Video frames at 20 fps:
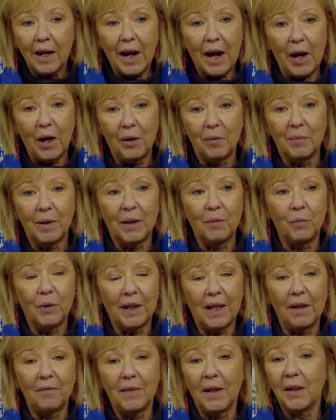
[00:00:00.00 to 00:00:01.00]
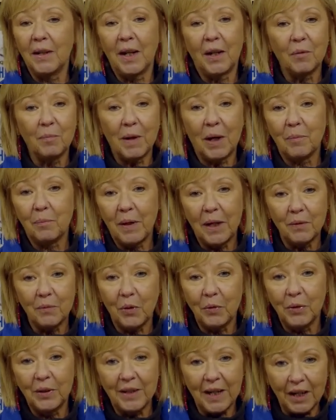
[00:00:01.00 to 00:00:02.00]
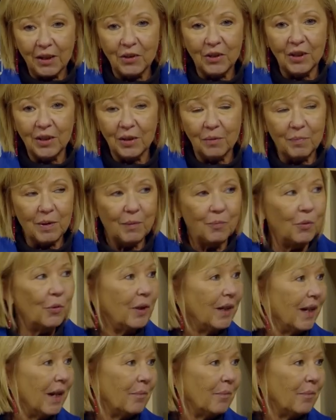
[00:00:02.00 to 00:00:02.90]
And when I found out about payroll deduction and people could